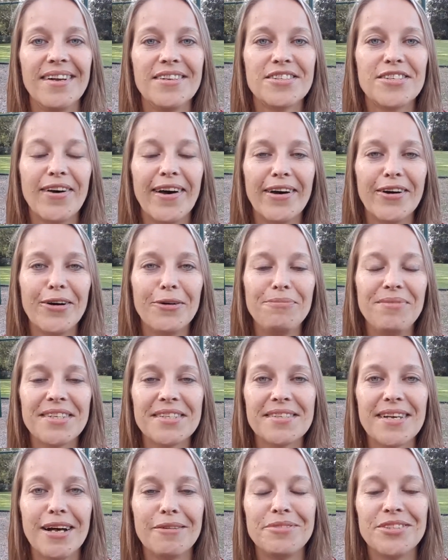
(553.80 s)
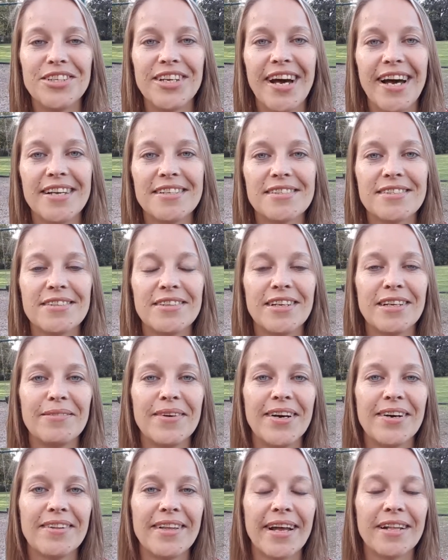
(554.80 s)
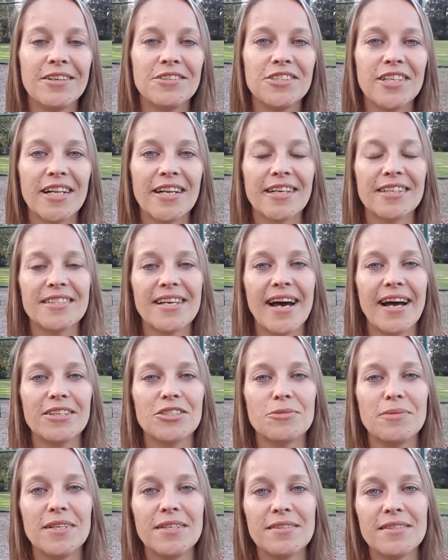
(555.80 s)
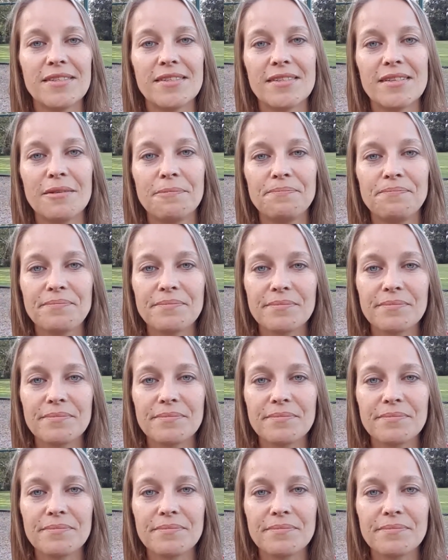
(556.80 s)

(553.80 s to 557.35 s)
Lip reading: So I hope this helped you guys learning about energetic attachments,